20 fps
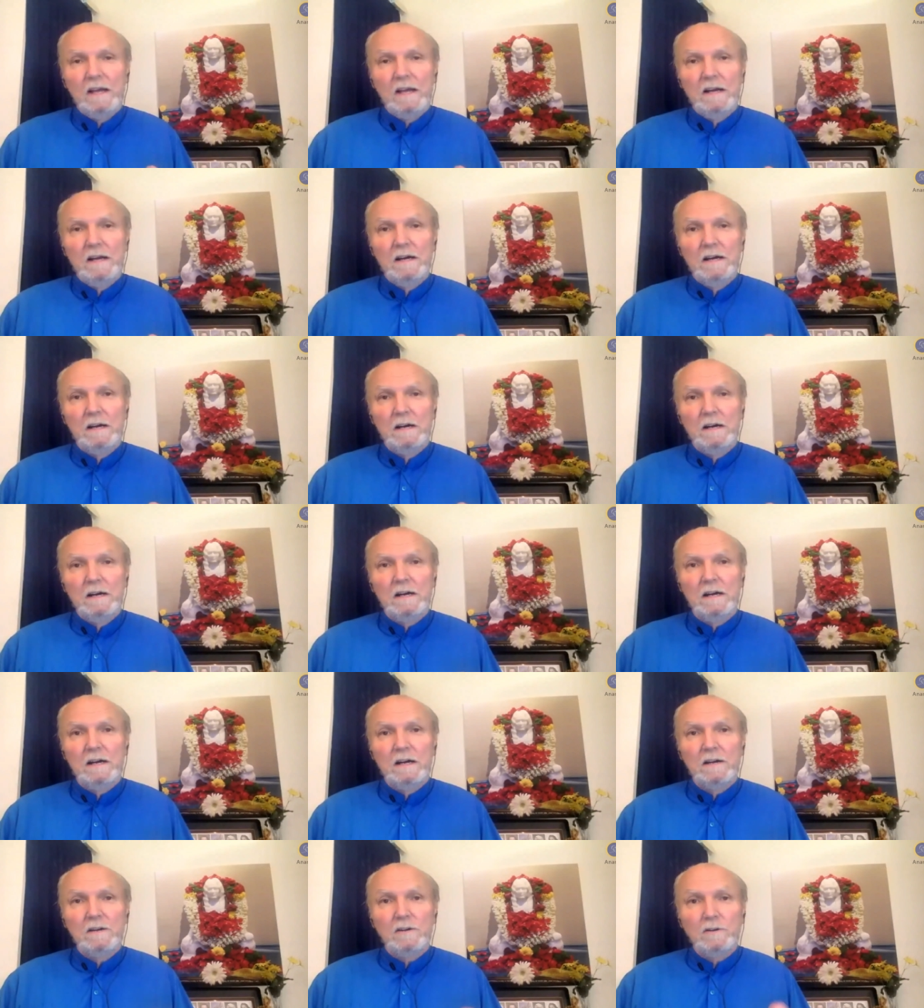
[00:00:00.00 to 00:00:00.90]

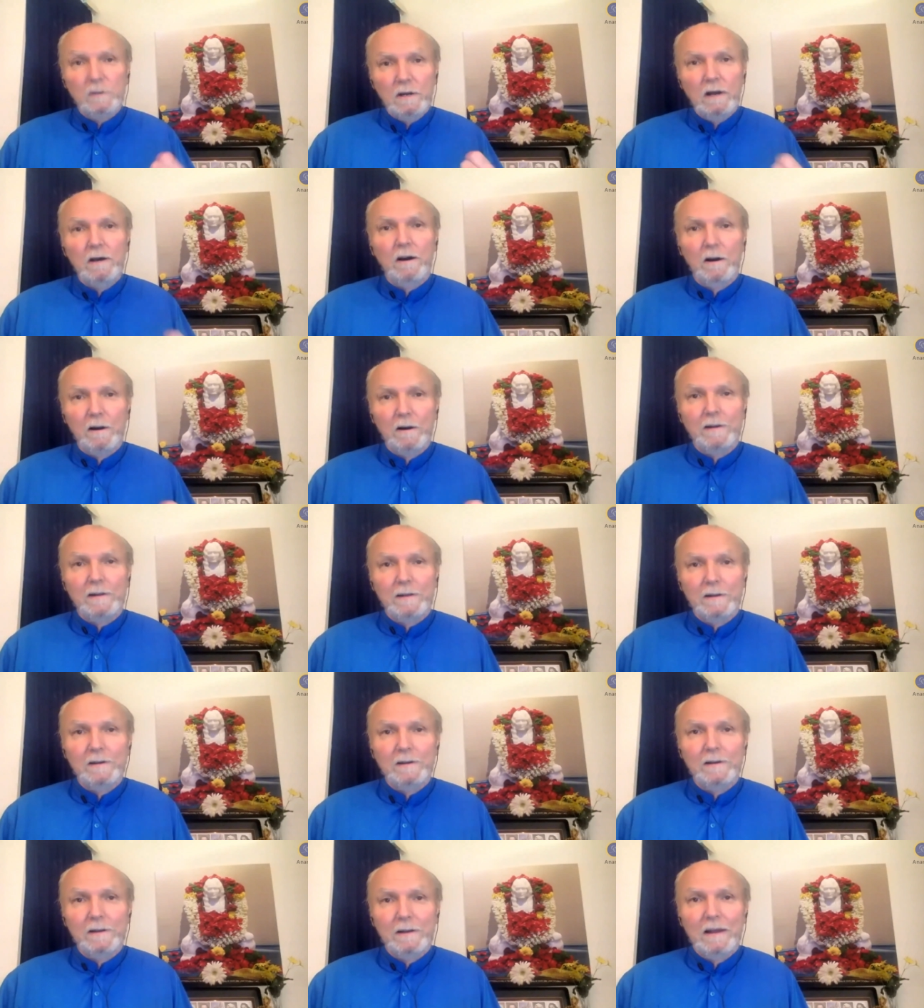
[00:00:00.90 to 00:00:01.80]

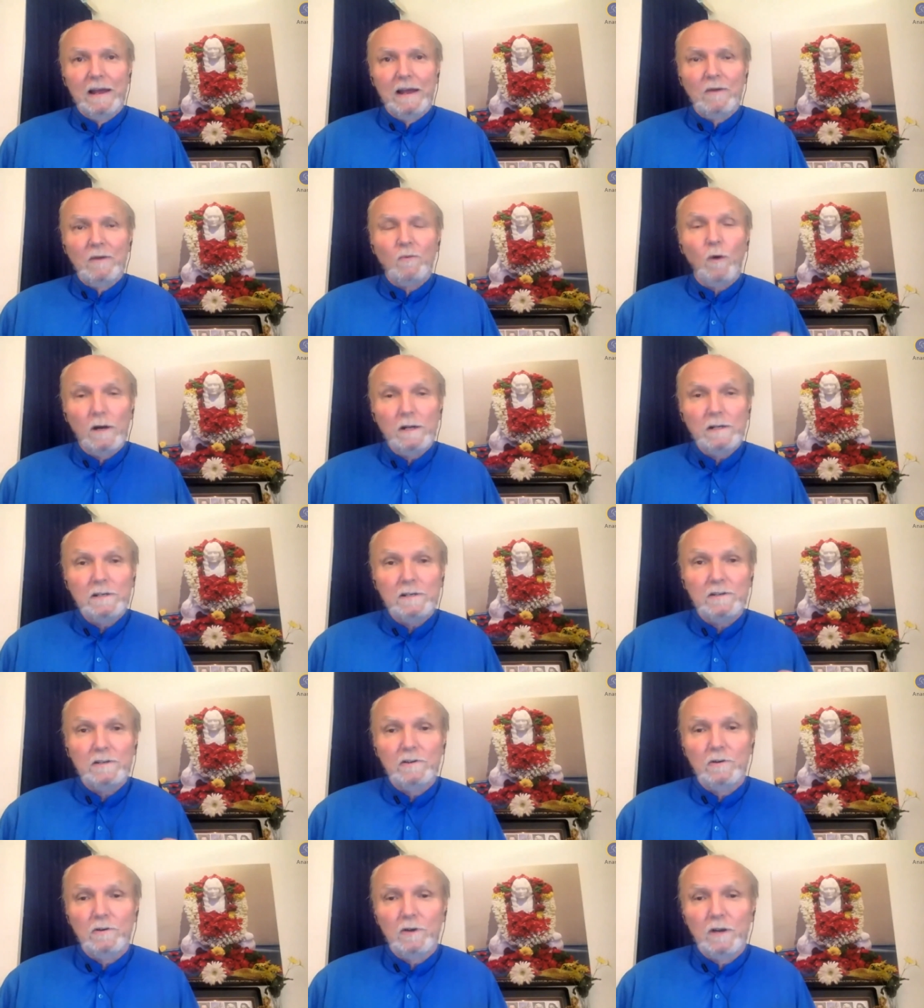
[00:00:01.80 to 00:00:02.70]
good-hearted, and want
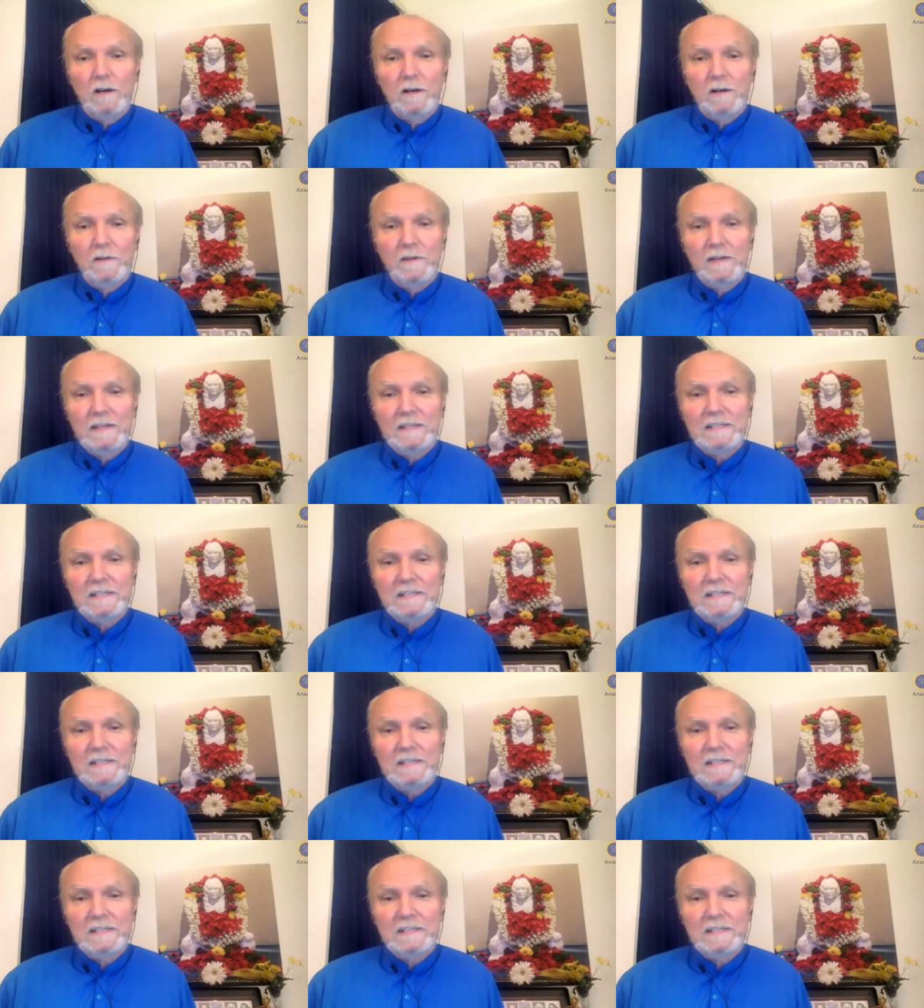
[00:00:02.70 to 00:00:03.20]
to know God,